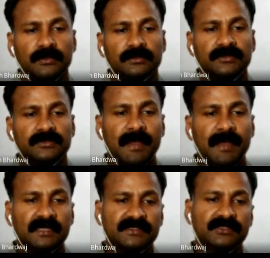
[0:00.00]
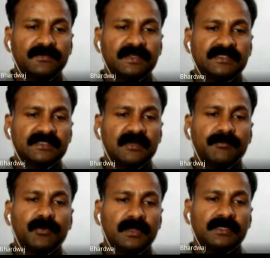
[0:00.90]
The passage of AC
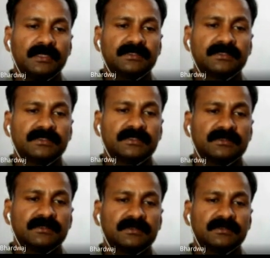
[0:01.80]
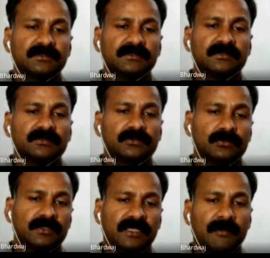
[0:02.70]
components
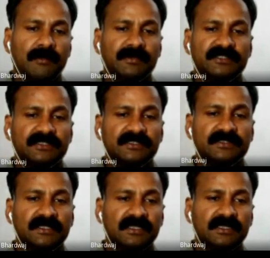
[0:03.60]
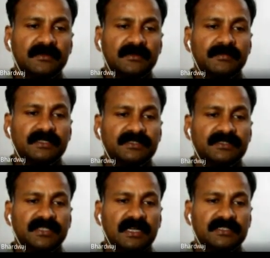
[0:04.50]
through the capacitor is nothing but
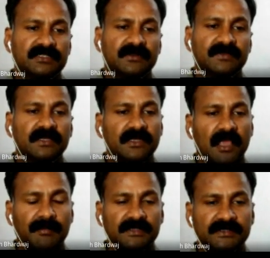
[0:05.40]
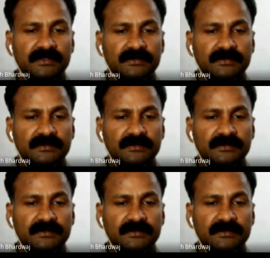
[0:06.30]
charging of the capacitor.